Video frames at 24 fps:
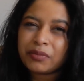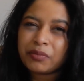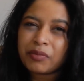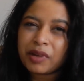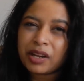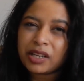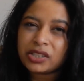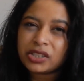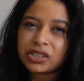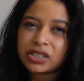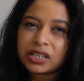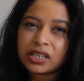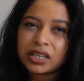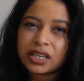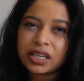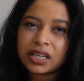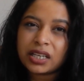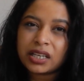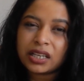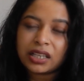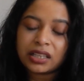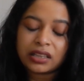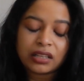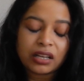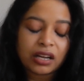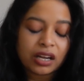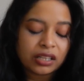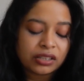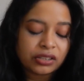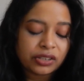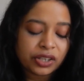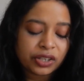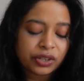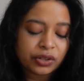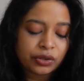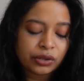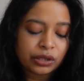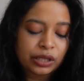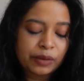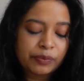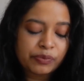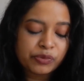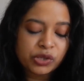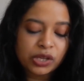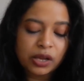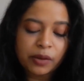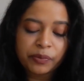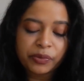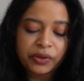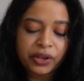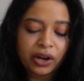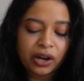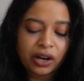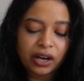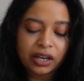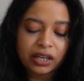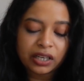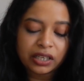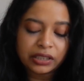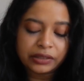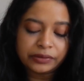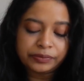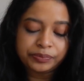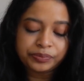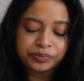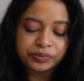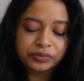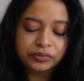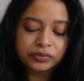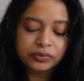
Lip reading: mentioned it in the other clip, so I'm not gonna